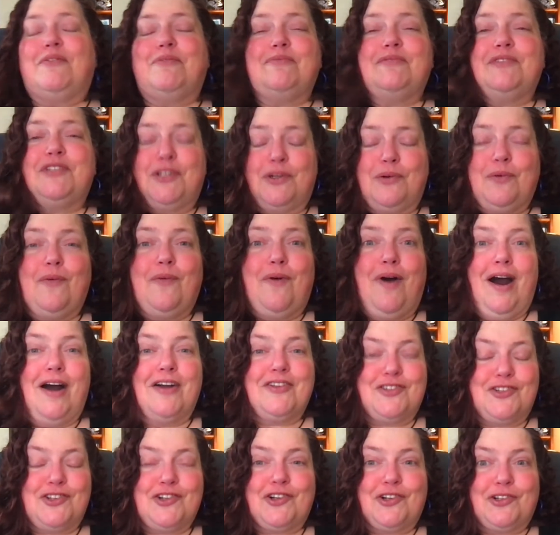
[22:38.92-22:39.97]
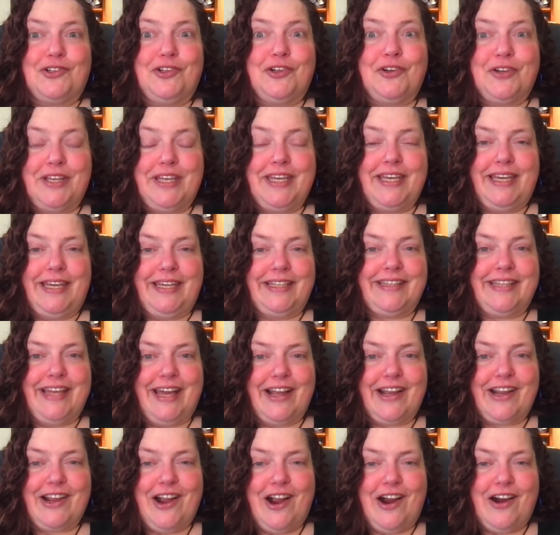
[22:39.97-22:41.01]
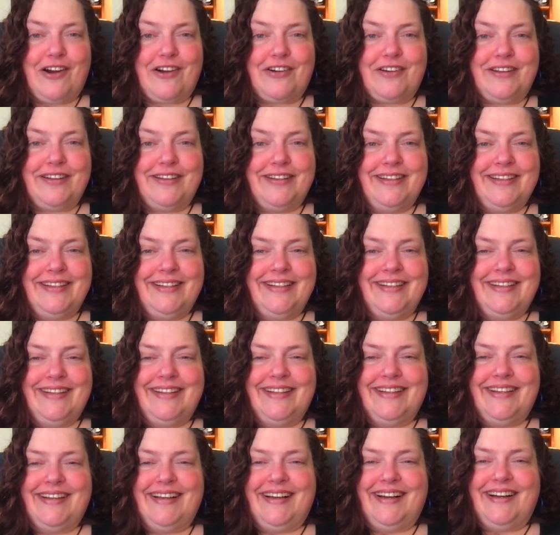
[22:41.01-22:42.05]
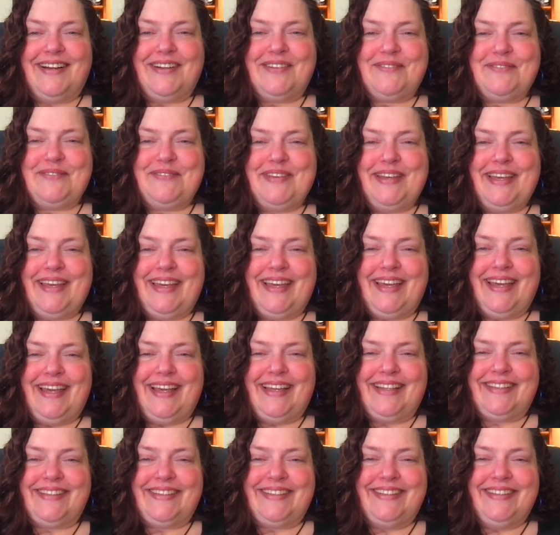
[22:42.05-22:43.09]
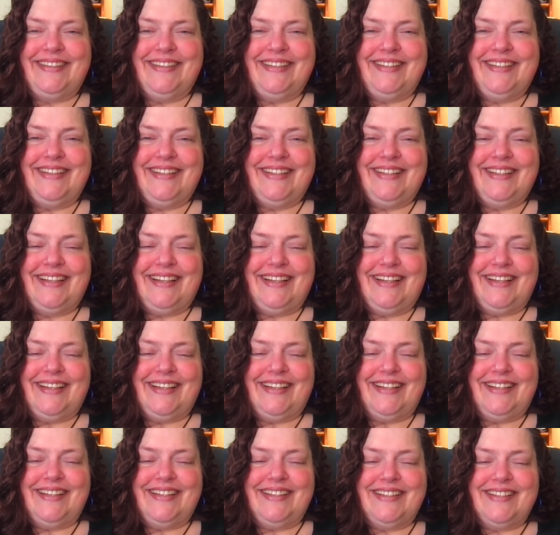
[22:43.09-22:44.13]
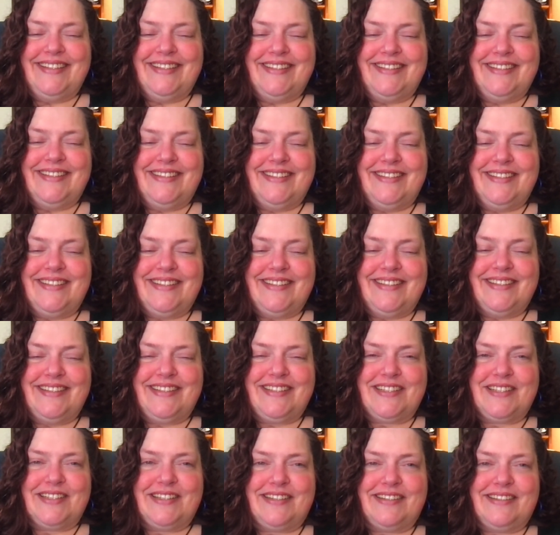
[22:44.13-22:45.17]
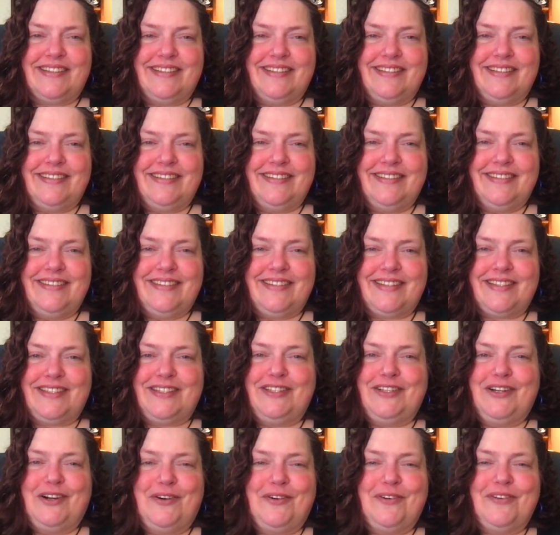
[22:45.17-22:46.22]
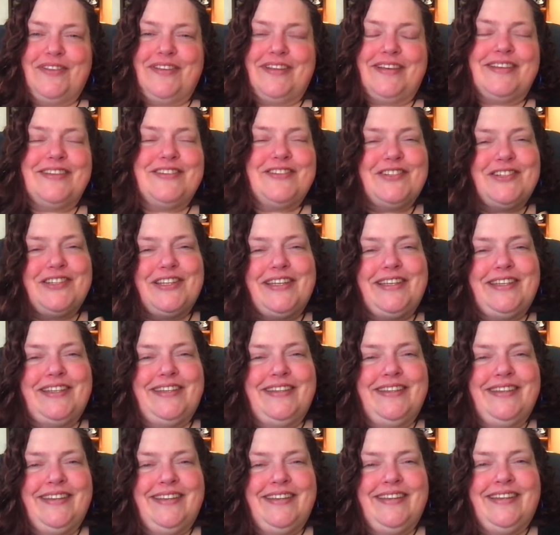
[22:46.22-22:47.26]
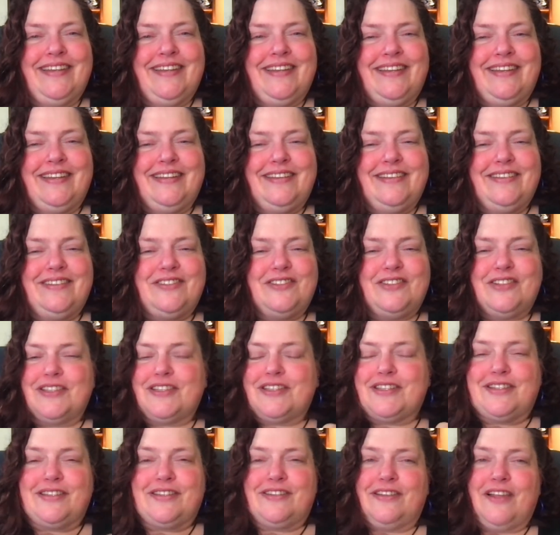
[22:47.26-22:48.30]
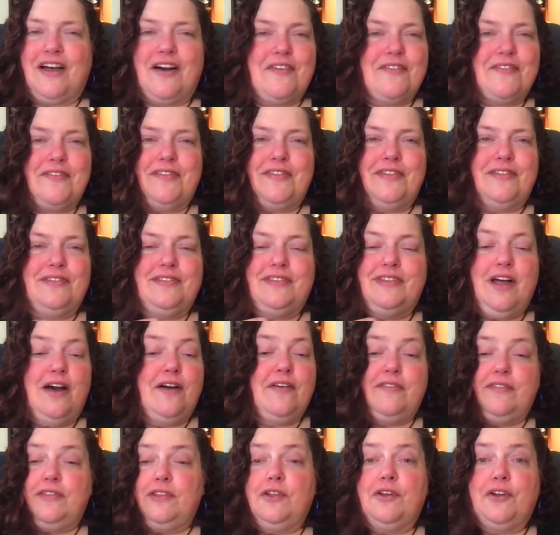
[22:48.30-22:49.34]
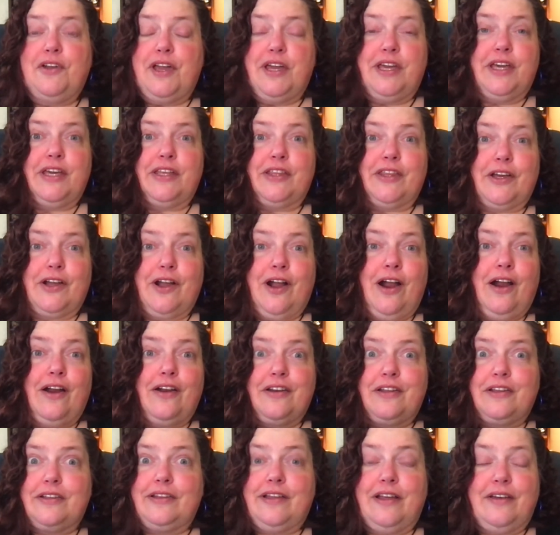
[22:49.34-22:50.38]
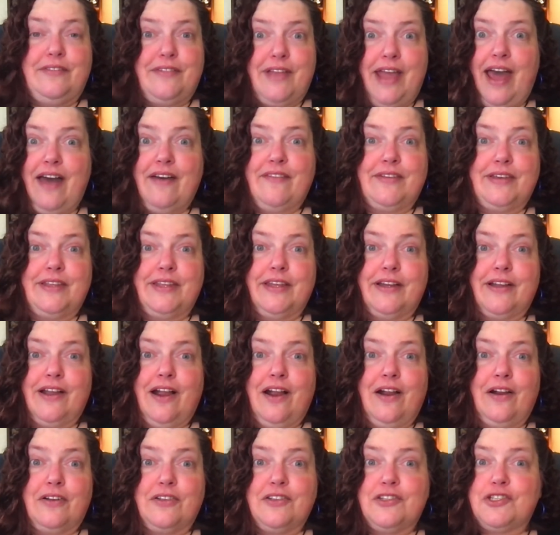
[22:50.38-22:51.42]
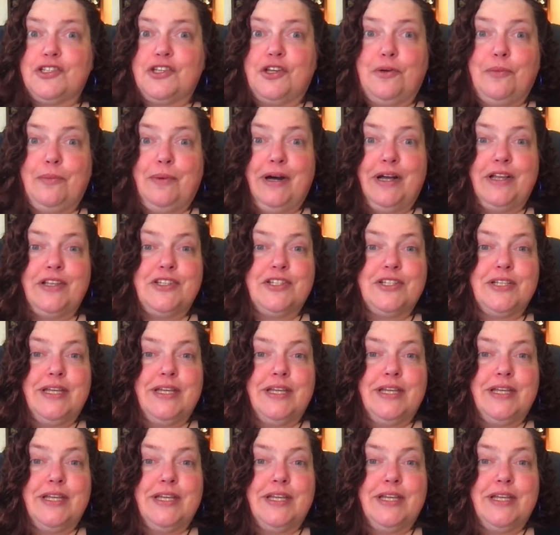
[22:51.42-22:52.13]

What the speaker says: to watch her looking at that card, and to know that she just loved looking at the card and loved having the card so much,